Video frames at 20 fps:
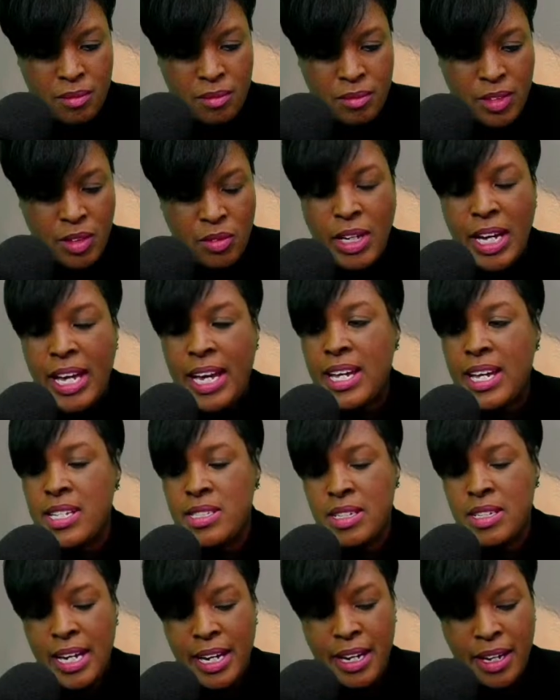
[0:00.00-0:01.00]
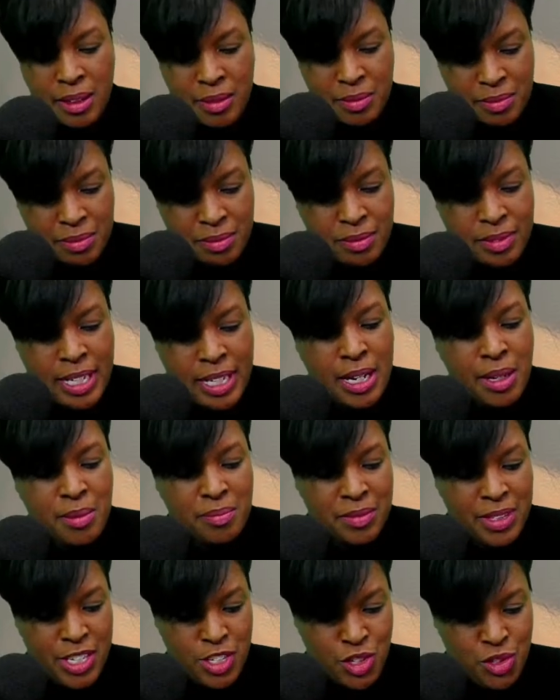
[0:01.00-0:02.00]
Eggs. Yeah.
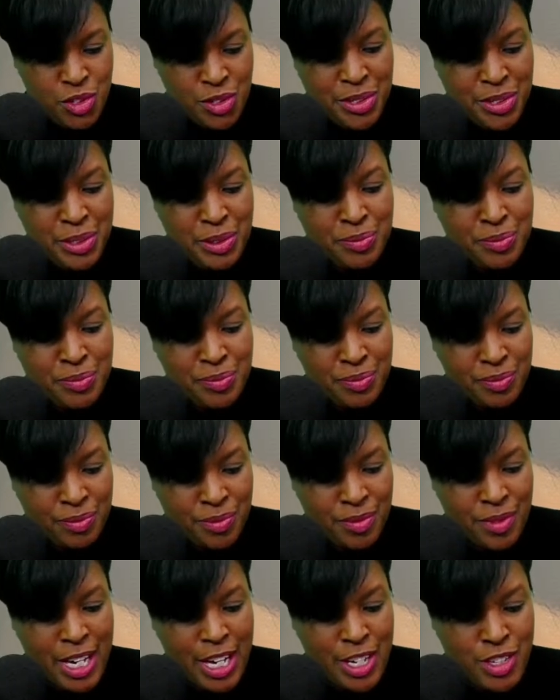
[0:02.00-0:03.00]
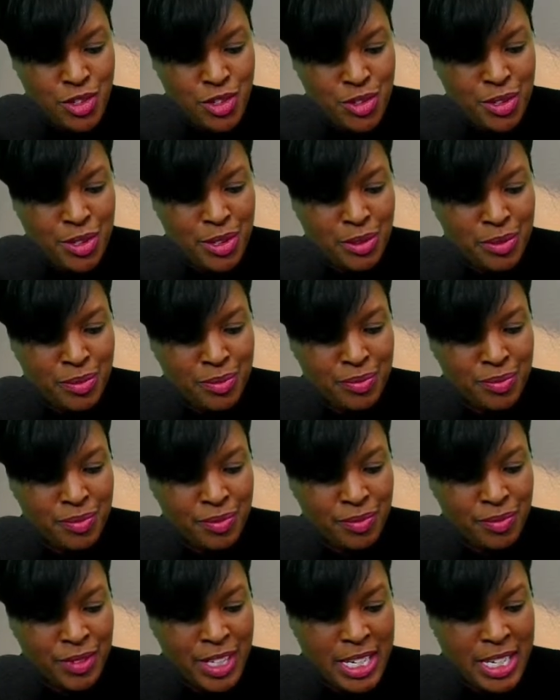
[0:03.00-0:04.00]
That's true. That's true.
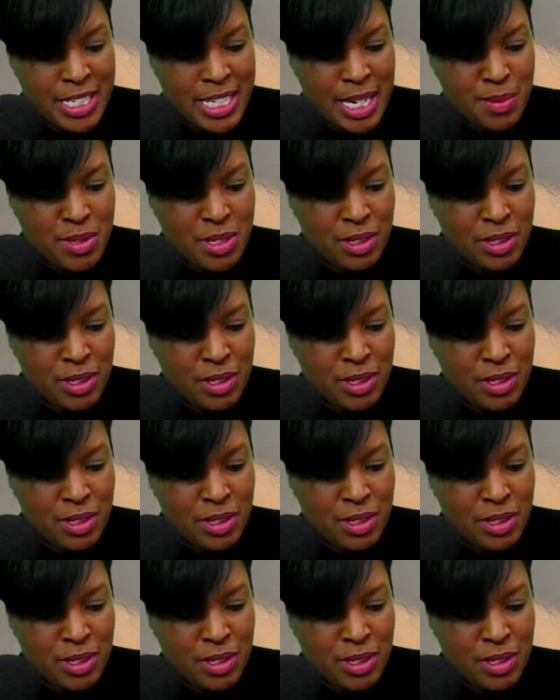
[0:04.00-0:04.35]
That is absolutely